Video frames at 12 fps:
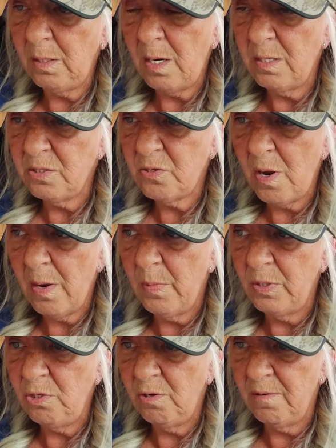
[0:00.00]
a lot of time
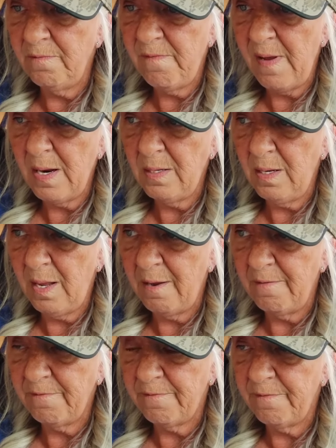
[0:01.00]
when you're in van
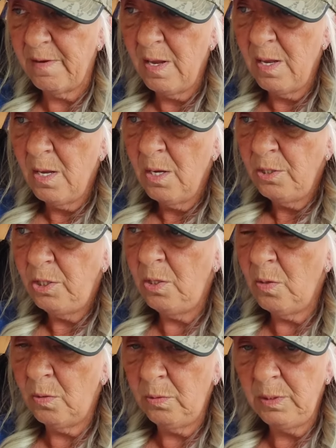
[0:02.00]
life,
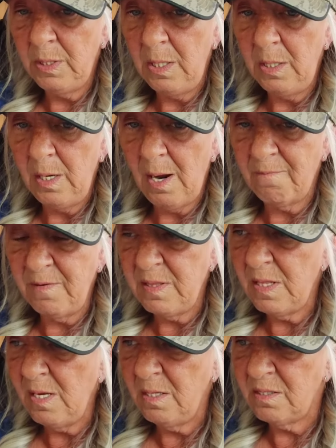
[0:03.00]

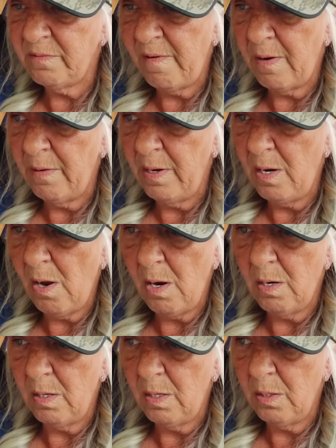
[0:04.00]
everything is very
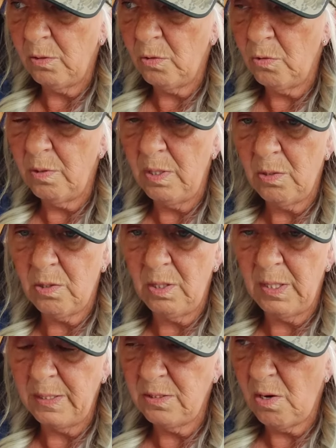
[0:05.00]

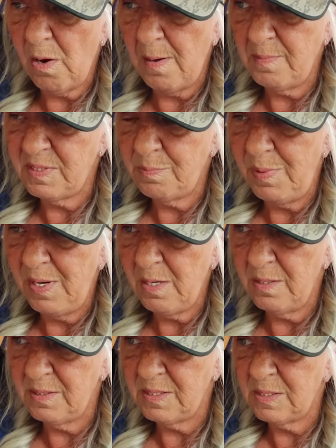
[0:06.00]
critical at times,
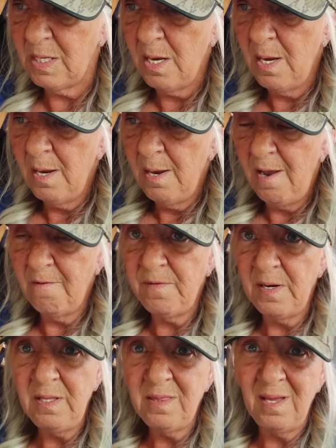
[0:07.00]
because if
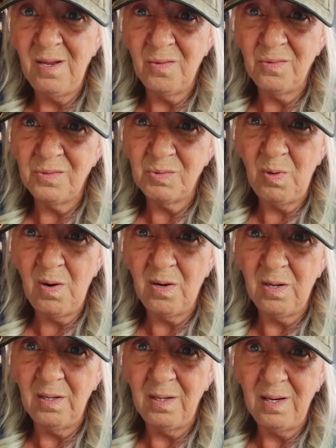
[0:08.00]
anything goes
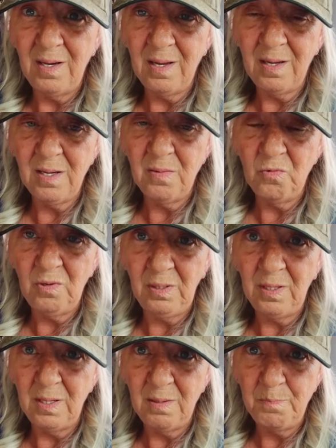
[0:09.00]
wrong, it can
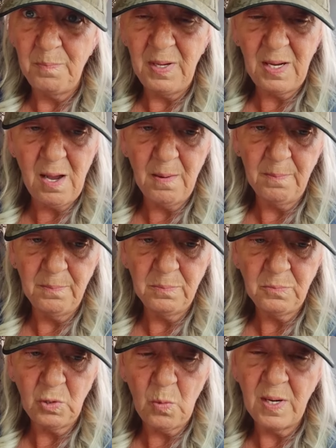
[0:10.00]
really become
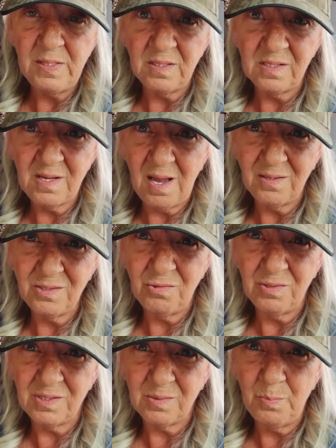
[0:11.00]
quite
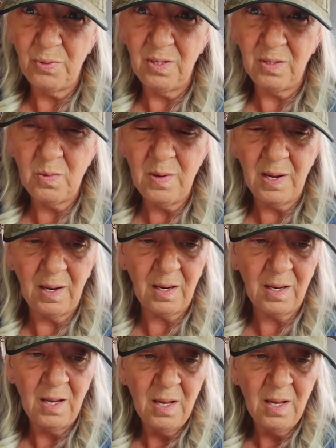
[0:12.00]
disastrous pretty quick.